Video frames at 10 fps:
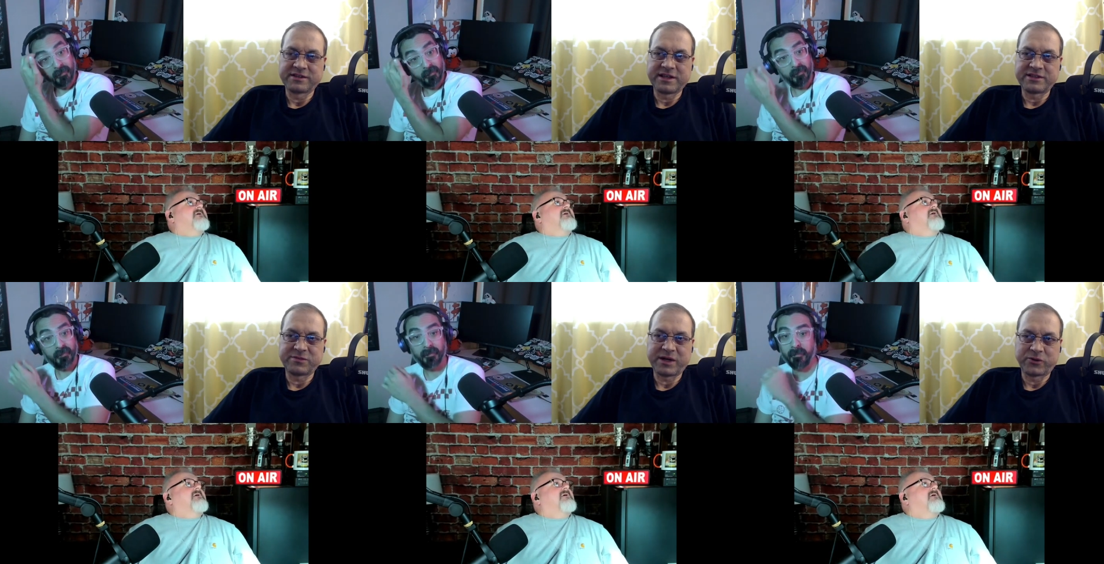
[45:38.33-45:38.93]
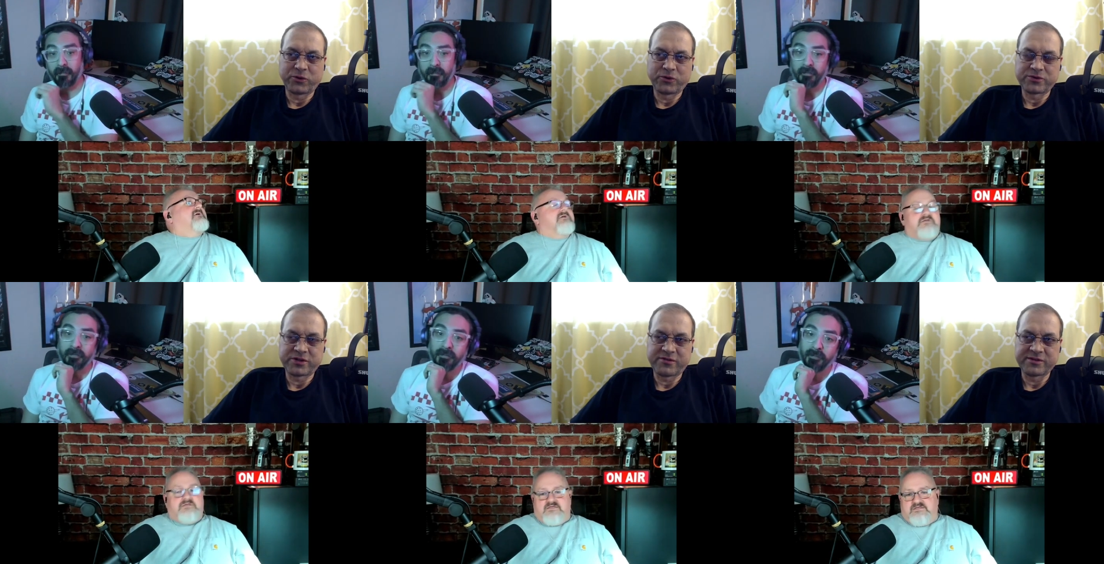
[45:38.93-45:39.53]
Speaker 1: it's less about Google
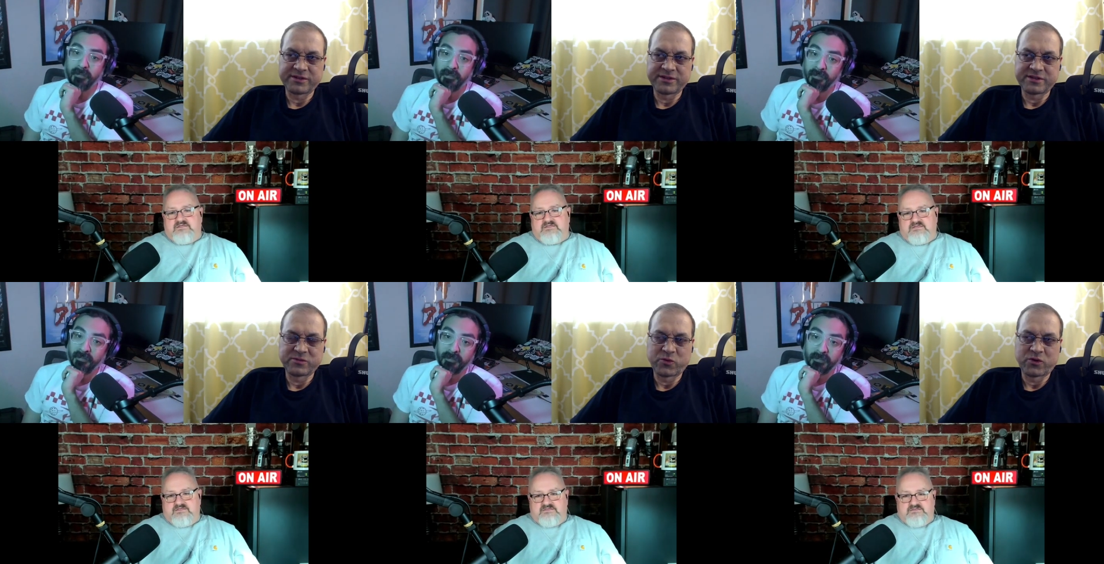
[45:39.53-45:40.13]
services and